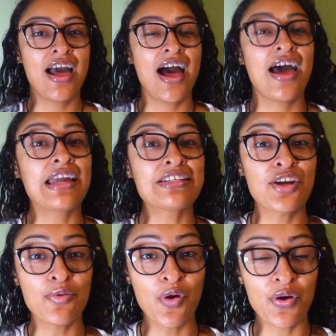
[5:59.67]
I ended
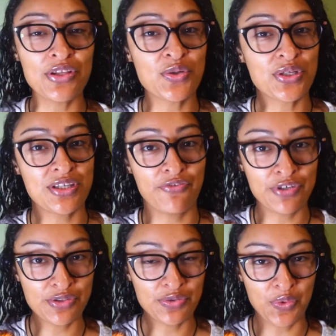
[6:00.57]
up going to a
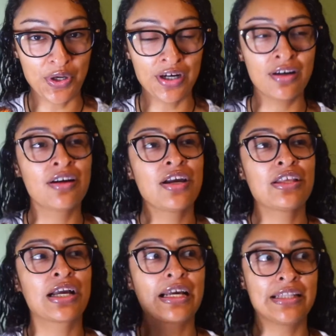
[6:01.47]
different store
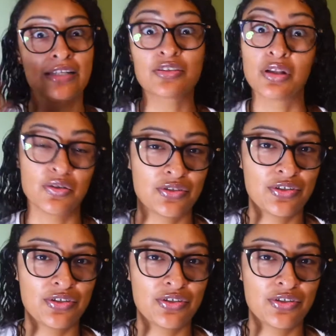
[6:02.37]
that's closer